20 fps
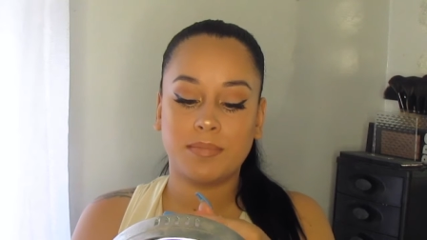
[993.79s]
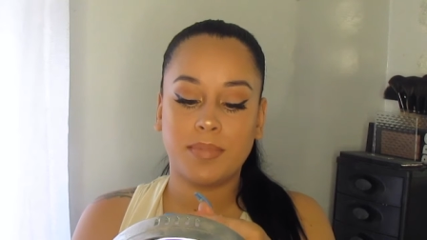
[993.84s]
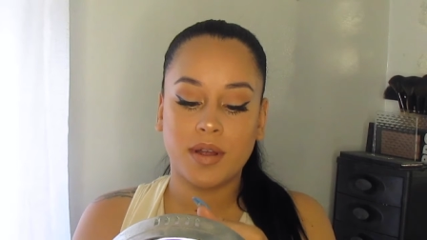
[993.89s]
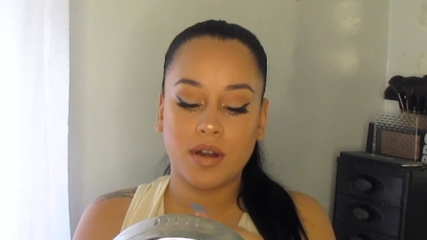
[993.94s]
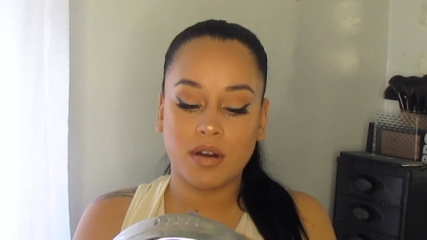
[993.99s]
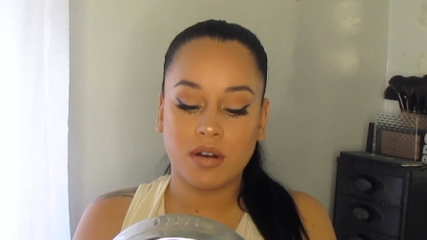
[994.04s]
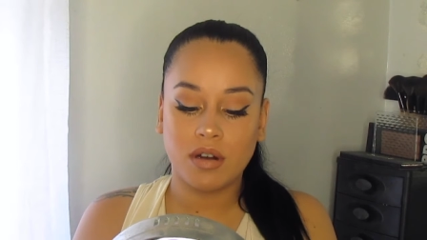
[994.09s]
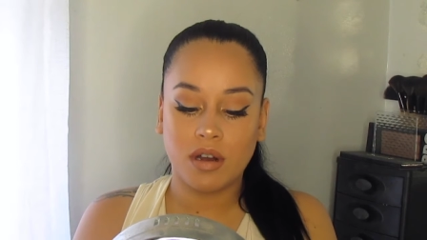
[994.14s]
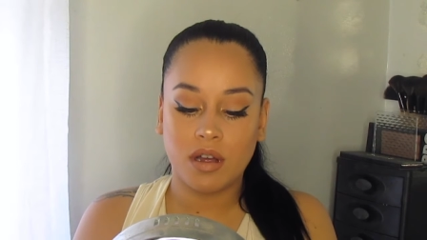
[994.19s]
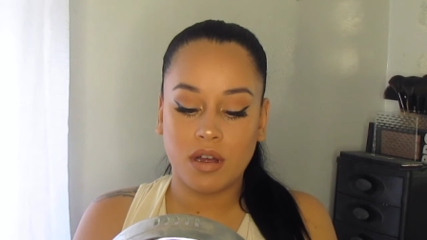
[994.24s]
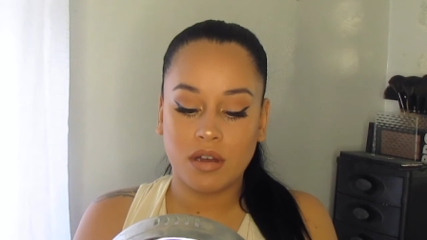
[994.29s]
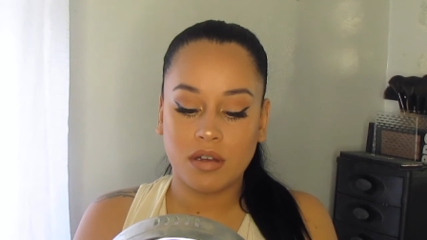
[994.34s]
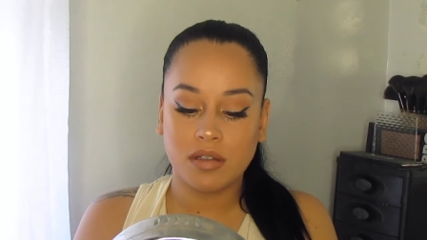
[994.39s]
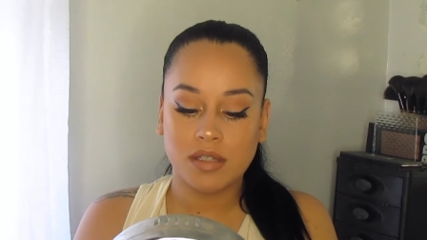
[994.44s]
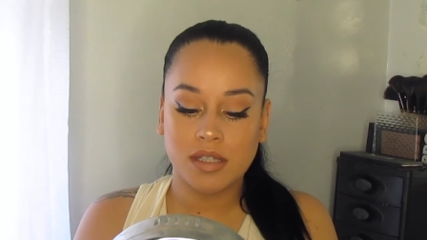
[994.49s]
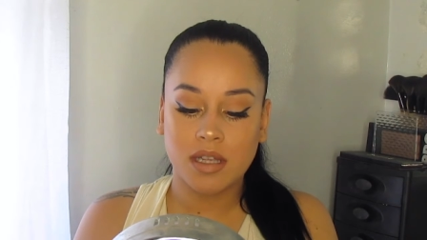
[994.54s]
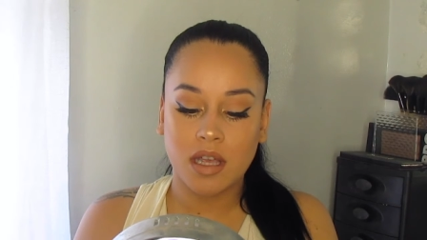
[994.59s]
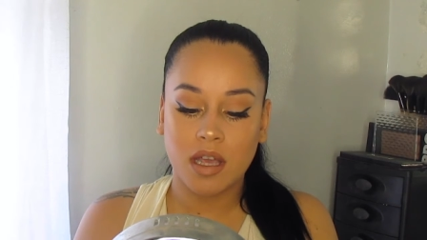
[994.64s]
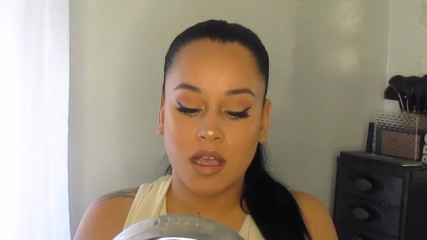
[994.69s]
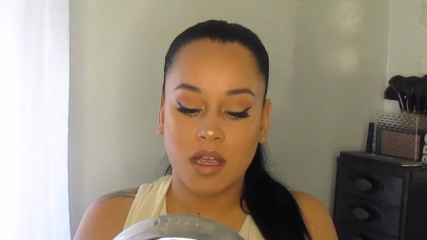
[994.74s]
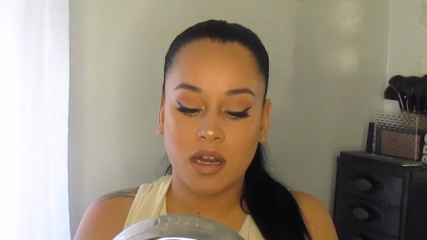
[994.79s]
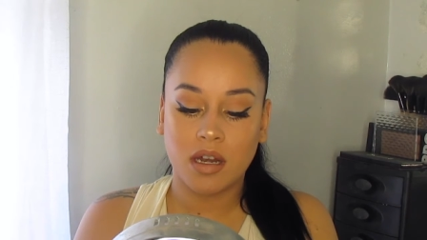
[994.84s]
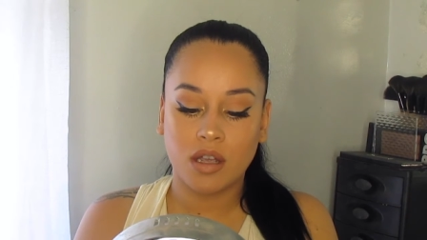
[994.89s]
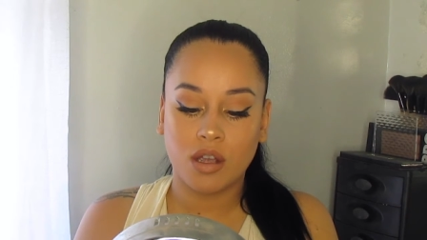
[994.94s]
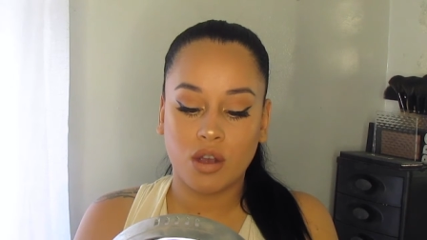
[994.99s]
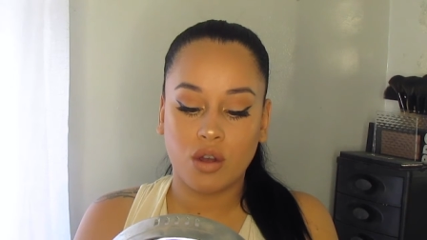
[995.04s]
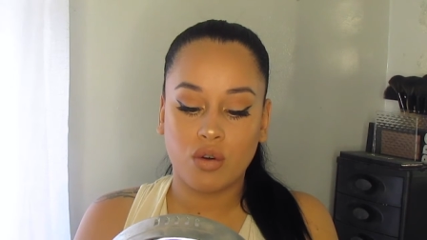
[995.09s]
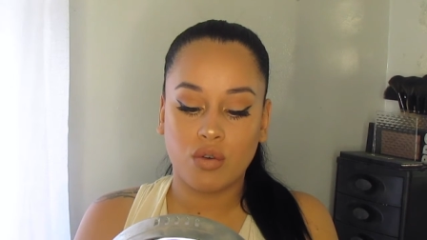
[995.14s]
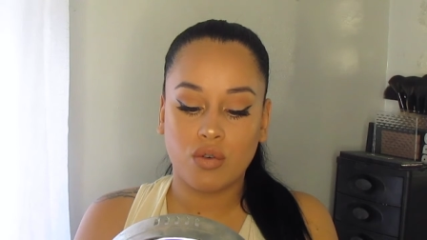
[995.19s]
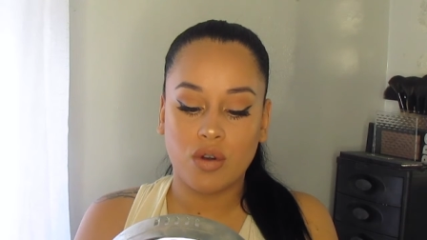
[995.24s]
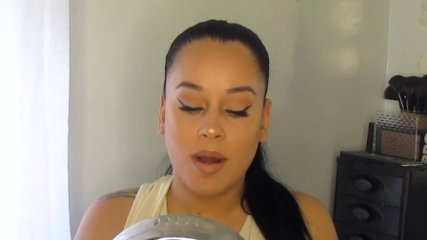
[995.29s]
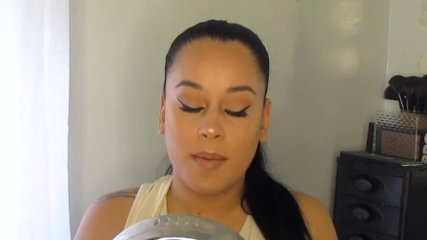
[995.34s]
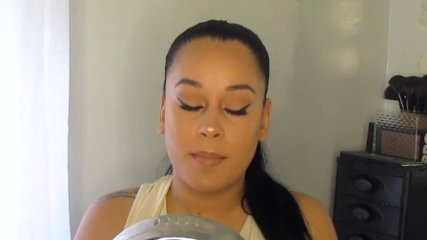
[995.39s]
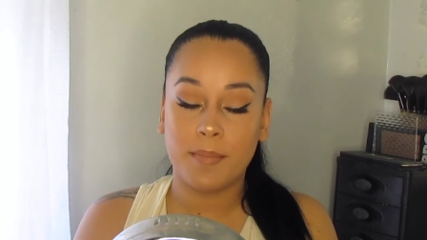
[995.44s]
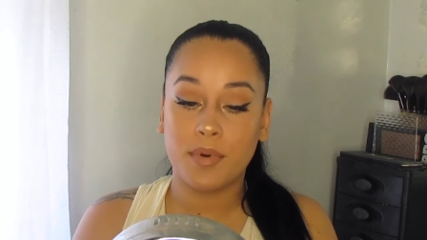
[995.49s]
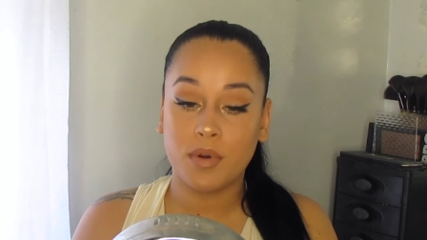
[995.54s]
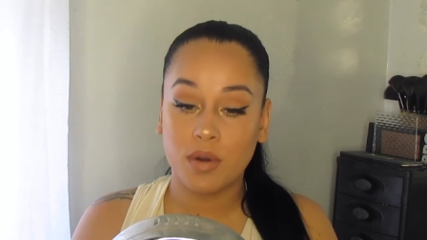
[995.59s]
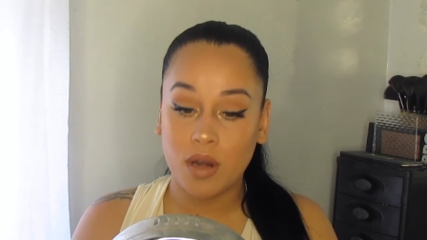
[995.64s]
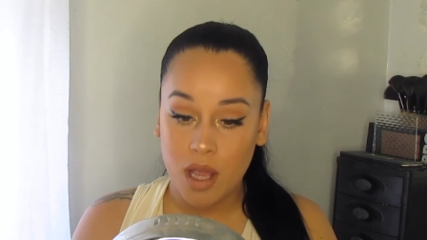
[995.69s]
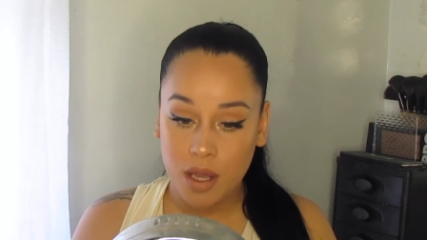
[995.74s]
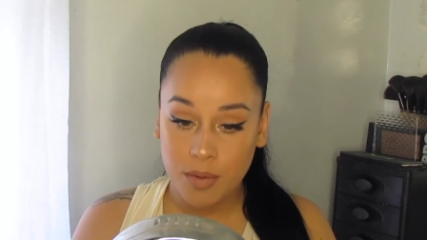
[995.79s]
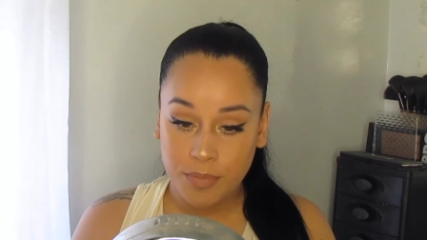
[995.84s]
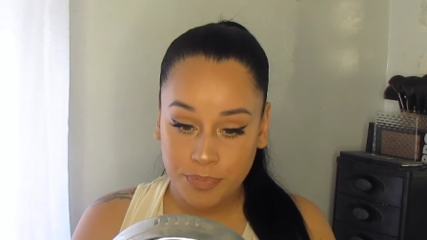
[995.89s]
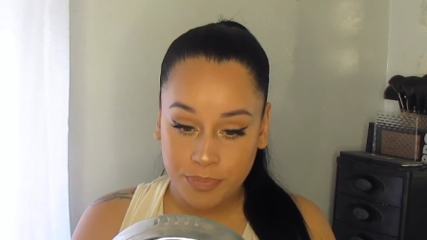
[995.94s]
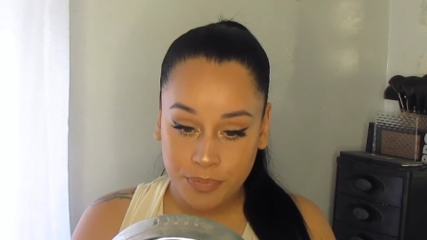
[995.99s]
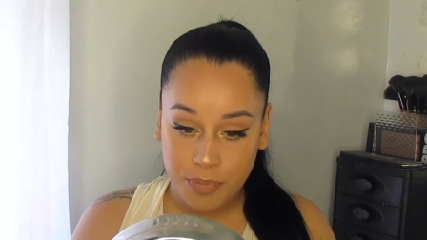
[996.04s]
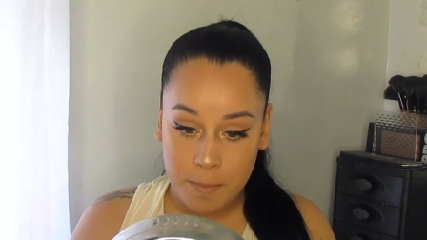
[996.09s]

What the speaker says: Butter Gloss in Creme Brulee.